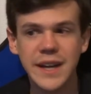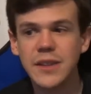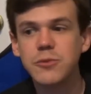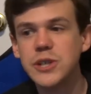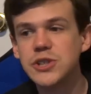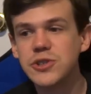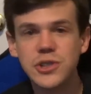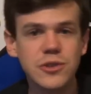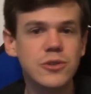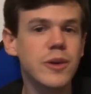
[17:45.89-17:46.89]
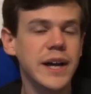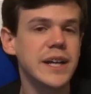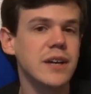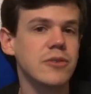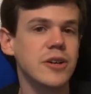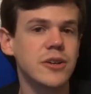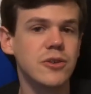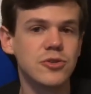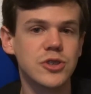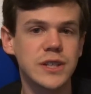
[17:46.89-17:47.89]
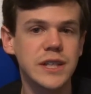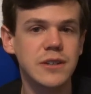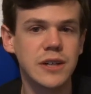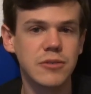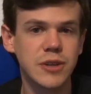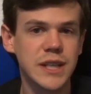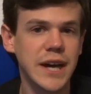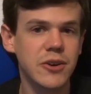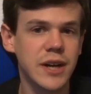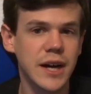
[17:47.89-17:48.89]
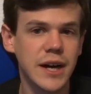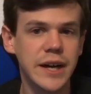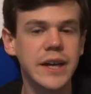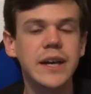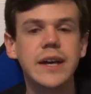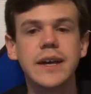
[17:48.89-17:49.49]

Now The Witcher 2 I can't run on Ultra either. I run that on high.